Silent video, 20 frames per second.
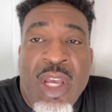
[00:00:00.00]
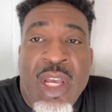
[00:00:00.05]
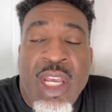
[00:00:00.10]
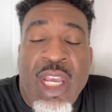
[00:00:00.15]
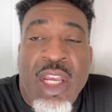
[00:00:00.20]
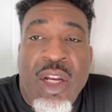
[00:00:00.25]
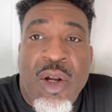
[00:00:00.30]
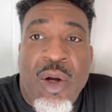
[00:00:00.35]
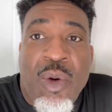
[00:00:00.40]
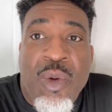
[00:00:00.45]

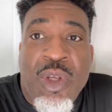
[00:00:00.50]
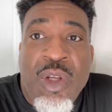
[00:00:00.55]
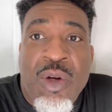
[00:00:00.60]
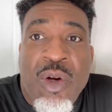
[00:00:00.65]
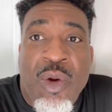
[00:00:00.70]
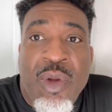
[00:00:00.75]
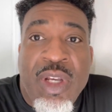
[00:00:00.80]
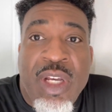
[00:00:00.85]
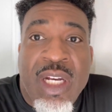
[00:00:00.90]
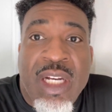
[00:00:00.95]
you know, you
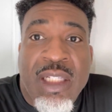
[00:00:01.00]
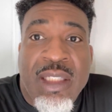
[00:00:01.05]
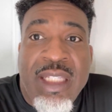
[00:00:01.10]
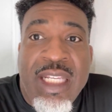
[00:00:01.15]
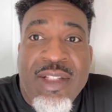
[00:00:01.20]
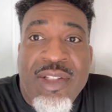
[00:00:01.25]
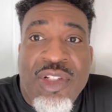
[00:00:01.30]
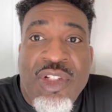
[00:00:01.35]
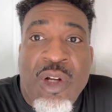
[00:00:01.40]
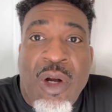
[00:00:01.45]
know you can at
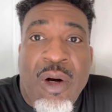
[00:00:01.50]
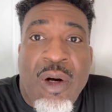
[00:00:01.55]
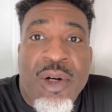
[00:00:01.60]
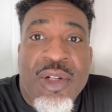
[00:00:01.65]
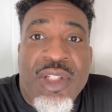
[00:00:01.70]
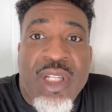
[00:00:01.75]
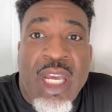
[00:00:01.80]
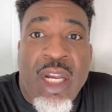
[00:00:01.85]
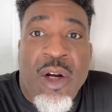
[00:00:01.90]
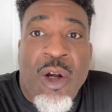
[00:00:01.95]
least
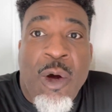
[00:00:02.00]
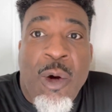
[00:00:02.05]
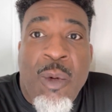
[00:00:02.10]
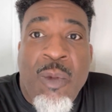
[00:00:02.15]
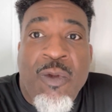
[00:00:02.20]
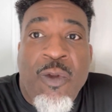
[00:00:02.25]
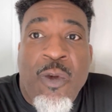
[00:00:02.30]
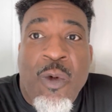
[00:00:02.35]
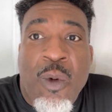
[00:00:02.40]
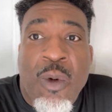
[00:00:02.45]
charge at home
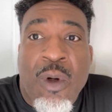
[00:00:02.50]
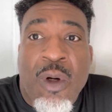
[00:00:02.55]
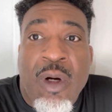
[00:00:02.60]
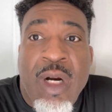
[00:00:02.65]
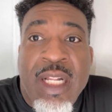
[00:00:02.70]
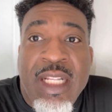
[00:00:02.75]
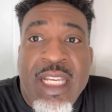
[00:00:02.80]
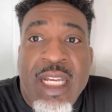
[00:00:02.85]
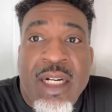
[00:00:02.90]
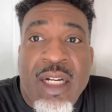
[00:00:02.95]
for
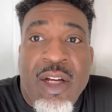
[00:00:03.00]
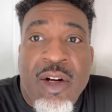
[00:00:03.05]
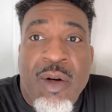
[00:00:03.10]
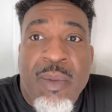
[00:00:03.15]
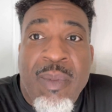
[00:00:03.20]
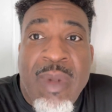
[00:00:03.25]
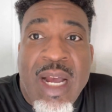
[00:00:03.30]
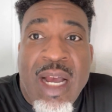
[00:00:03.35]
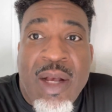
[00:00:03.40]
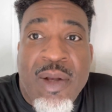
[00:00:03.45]
and get 100
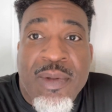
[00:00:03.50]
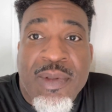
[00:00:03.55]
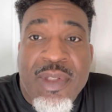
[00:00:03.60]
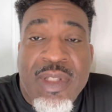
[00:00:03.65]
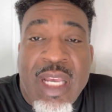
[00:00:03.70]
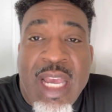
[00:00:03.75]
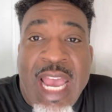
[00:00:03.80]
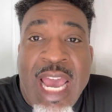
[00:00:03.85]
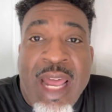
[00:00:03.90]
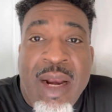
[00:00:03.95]
miles
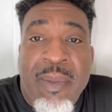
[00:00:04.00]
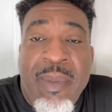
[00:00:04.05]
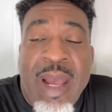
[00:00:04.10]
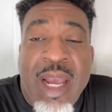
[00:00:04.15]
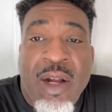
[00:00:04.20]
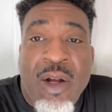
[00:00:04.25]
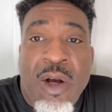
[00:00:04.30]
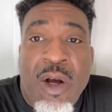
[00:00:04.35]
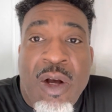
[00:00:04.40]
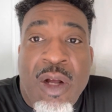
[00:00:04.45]
added
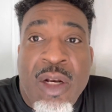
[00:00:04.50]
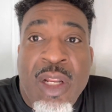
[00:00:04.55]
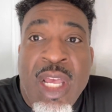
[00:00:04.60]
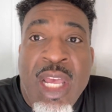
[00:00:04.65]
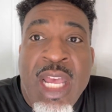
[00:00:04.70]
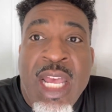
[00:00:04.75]
back on.